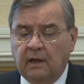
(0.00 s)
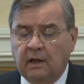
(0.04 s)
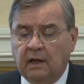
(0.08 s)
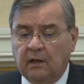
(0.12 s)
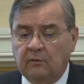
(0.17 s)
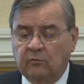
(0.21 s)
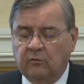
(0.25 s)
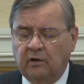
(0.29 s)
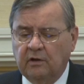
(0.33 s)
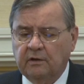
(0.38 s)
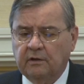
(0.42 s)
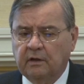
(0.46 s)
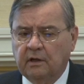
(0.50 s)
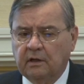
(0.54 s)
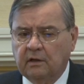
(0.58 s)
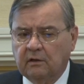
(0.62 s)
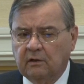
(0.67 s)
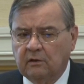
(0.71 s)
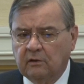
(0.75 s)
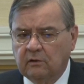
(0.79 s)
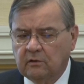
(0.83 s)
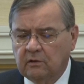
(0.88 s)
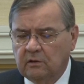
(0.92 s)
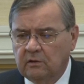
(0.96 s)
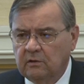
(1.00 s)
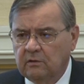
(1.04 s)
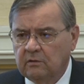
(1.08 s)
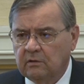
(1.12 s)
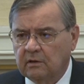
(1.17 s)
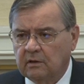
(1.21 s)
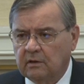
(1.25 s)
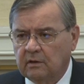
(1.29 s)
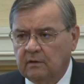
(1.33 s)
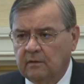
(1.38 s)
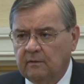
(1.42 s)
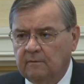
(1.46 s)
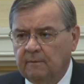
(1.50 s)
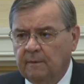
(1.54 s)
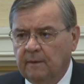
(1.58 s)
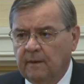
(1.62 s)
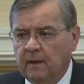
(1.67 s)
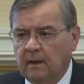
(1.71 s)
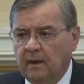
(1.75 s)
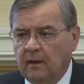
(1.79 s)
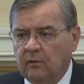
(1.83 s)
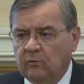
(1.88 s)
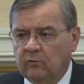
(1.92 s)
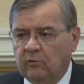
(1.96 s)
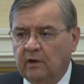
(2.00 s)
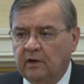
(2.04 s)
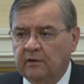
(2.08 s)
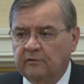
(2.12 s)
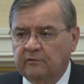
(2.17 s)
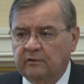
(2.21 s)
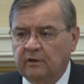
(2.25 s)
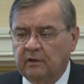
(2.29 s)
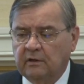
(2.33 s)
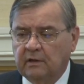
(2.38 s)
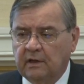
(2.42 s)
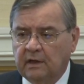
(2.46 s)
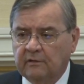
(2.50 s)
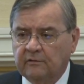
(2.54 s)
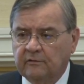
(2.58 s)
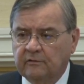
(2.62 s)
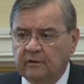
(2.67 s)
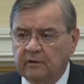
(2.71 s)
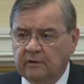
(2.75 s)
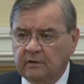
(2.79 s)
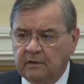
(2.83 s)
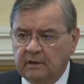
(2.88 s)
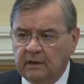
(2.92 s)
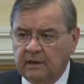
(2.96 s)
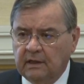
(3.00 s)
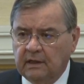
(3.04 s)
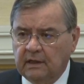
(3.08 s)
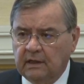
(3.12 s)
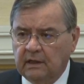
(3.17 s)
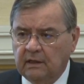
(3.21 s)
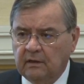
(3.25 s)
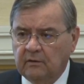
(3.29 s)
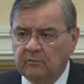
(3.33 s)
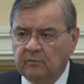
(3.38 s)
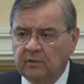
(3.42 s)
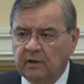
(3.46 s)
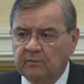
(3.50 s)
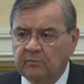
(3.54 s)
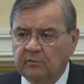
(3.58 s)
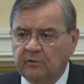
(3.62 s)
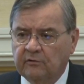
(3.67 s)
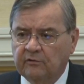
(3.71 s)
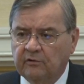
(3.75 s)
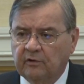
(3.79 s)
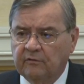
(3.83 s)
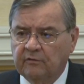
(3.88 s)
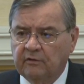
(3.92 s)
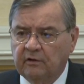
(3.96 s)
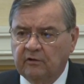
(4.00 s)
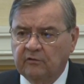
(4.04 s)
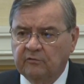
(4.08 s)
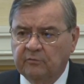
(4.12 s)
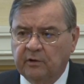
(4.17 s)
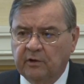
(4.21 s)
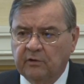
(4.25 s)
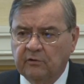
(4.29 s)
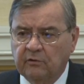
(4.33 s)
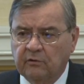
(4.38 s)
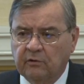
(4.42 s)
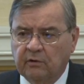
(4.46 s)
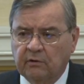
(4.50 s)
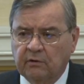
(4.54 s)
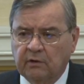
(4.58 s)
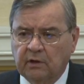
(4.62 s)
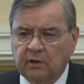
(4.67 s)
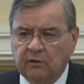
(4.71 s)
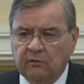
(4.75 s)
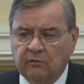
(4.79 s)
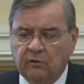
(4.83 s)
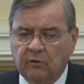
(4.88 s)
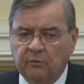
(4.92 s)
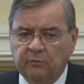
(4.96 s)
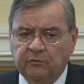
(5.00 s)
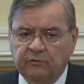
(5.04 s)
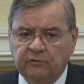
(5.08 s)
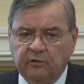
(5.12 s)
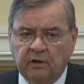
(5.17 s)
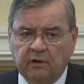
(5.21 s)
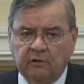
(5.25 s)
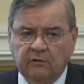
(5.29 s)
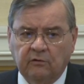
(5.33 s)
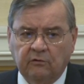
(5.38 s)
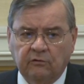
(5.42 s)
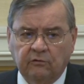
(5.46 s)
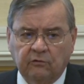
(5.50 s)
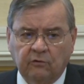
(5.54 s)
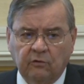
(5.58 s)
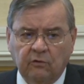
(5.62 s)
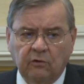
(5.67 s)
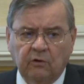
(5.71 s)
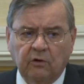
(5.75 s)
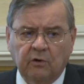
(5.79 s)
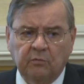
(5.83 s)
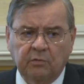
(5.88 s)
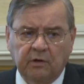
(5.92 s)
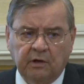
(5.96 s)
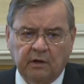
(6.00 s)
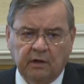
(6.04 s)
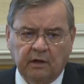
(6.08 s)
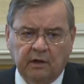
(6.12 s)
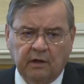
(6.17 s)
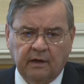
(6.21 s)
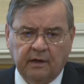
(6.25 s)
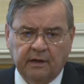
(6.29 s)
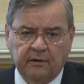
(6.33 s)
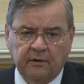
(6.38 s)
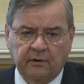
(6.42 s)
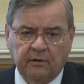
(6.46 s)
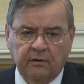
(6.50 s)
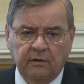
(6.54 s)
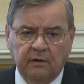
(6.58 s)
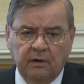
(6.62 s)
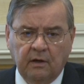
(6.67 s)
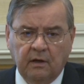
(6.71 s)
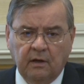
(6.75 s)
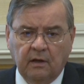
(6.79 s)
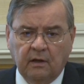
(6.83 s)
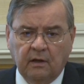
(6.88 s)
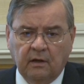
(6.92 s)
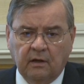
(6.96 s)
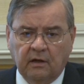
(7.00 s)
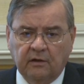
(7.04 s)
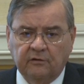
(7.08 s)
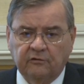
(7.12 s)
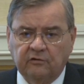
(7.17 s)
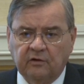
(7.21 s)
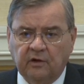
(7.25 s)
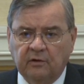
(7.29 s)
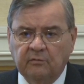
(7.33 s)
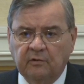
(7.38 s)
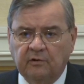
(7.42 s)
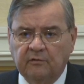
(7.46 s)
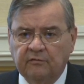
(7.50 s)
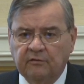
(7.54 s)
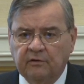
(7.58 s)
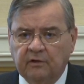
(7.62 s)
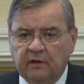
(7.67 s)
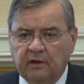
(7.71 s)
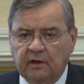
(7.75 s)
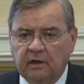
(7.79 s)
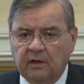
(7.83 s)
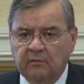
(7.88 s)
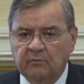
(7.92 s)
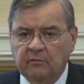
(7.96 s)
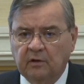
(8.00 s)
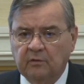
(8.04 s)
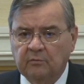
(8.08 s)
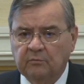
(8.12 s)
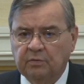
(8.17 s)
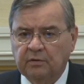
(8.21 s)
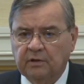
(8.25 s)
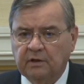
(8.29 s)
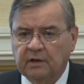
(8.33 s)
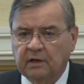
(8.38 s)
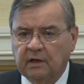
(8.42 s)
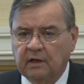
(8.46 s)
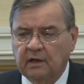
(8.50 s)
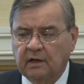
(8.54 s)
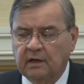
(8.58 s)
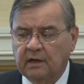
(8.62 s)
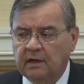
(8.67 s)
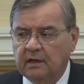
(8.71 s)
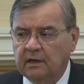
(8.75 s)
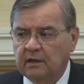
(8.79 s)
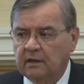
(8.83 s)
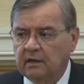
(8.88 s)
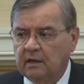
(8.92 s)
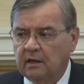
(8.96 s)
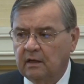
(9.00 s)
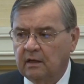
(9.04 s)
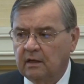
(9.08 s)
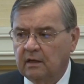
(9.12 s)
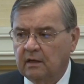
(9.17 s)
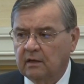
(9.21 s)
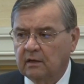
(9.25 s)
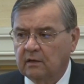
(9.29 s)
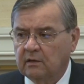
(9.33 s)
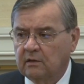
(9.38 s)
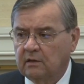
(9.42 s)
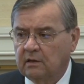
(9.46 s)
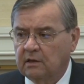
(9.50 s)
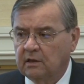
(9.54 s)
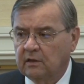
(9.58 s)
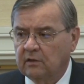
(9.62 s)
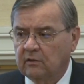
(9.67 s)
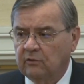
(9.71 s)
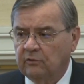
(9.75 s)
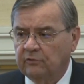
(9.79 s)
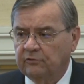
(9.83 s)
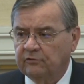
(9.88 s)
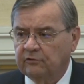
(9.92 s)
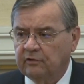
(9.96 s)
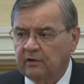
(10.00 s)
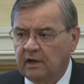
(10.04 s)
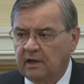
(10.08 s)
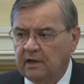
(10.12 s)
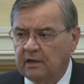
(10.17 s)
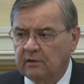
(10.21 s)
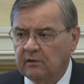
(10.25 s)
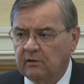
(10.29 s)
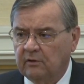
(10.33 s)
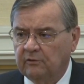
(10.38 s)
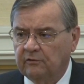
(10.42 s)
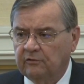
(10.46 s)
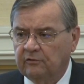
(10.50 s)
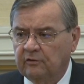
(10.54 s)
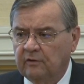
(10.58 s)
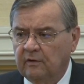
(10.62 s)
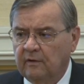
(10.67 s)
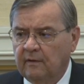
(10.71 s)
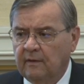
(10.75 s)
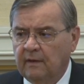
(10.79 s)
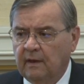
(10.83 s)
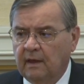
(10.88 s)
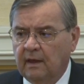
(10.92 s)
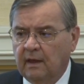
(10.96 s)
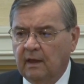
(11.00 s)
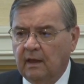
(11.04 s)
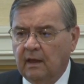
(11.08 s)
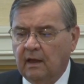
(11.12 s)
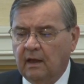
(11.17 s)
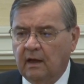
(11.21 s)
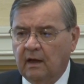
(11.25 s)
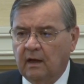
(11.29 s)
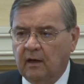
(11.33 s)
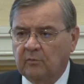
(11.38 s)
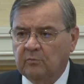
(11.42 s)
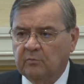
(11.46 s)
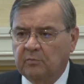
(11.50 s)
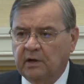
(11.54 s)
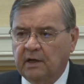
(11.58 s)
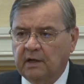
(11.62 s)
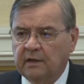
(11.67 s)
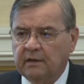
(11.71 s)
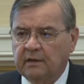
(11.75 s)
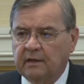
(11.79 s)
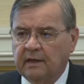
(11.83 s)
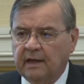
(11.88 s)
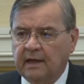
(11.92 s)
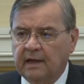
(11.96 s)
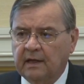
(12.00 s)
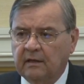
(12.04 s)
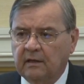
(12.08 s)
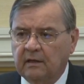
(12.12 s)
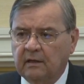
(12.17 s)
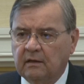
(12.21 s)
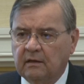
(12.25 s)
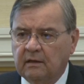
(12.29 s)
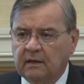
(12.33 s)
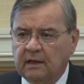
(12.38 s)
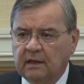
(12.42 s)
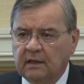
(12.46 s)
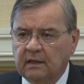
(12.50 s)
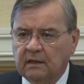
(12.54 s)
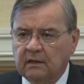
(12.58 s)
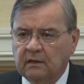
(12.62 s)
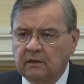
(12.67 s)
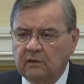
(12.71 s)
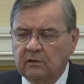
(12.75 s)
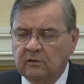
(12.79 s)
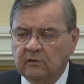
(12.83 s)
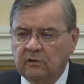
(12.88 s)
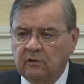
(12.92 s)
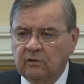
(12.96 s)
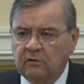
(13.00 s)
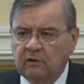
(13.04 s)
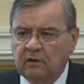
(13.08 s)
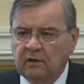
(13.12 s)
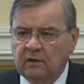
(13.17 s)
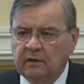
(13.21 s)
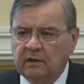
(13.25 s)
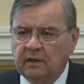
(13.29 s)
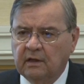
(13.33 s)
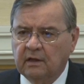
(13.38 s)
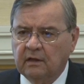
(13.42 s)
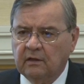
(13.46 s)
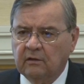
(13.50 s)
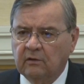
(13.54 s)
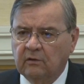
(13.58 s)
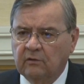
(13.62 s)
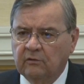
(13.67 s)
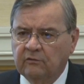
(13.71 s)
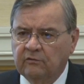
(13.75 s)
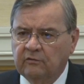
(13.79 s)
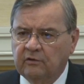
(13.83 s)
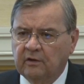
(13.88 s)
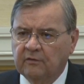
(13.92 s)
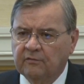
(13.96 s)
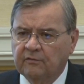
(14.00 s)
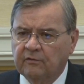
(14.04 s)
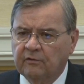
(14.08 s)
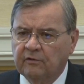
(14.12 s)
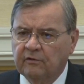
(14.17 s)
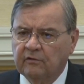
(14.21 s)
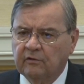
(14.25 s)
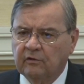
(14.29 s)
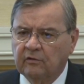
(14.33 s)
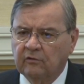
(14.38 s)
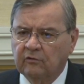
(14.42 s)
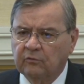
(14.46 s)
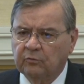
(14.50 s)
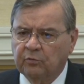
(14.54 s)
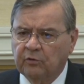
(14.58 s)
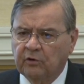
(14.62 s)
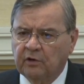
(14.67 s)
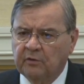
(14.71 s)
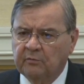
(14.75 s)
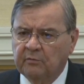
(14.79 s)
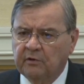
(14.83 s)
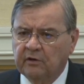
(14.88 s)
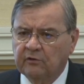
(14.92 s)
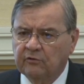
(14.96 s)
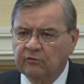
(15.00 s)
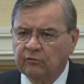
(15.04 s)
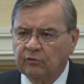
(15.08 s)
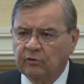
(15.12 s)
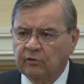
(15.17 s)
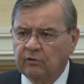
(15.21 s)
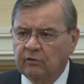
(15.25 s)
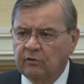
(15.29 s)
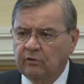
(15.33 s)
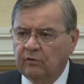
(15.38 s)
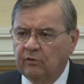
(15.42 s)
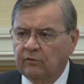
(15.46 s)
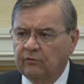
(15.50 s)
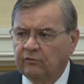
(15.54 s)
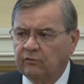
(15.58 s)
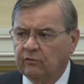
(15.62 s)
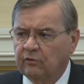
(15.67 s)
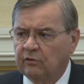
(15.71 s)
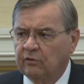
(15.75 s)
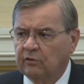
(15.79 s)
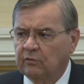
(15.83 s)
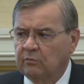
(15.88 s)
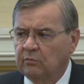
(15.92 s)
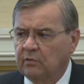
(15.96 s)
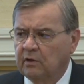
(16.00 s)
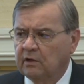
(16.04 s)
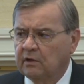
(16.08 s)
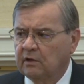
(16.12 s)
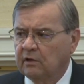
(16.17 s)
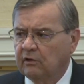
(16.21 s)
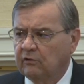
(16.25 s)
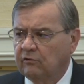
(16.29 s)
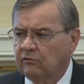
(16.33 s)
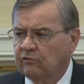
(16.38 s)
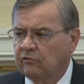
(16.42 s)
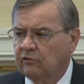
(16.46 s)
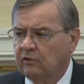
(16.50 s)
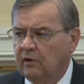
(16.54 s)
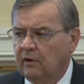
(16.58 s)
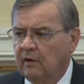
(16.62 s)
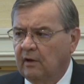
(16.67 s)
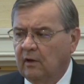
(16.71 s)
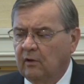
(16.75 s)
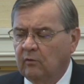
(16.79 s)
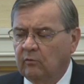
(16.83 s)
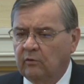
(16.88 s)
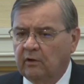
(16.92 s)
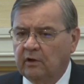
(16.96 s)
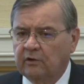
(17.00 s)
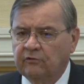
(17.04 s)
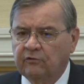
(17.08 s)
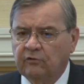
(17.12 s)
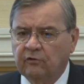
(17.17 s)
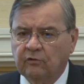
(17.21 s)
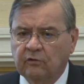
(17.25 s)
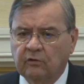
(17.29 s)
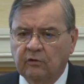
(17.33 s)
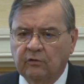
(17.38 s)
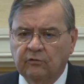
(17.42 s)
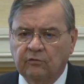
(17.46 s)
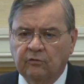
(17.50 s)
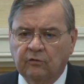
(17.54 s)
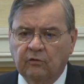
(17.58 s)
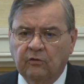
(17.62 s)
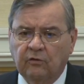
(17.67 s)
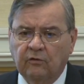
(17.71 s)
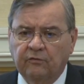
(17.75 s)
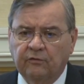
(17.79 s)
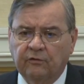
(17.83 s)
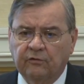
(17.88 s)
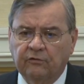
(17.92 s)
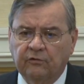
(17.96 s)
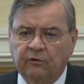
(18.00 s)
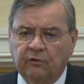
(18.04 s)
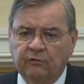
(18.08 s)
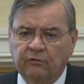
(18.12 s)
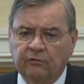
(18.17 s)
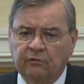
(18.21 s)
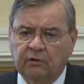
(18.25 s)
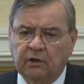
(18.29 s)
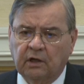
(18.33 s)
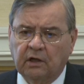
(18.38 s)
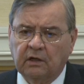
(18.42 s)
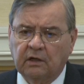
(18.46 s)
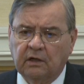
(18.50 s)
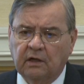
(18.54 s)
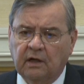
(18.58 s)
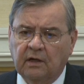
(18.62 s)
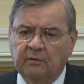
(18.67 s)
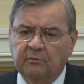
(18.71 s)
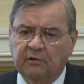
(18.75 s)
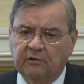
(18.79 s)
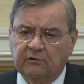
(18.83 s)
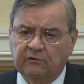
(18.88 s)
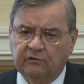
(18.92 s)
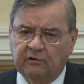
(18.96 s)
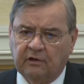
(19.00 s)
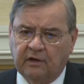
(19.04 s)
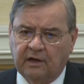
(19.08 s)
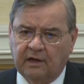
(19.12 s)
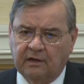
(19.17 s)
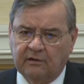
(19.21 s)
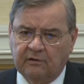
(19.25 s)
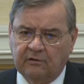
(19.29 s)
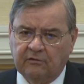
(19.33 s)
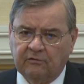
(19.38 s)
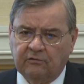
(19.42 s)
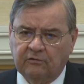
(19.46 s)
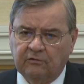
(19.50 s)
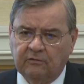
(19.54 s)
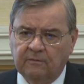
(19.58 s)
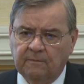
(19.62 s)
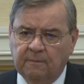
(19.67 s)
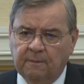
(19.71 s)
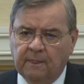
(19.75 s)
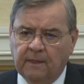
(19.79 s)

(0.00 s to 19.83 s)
And what they concluded was that yes, indeed, members of these minority groups tend to score a bit higher on some of the MMPI uh, clinical scales, uh, but that they concluded that those differences pretty much reduce or diminish once you control for socioeconomic status,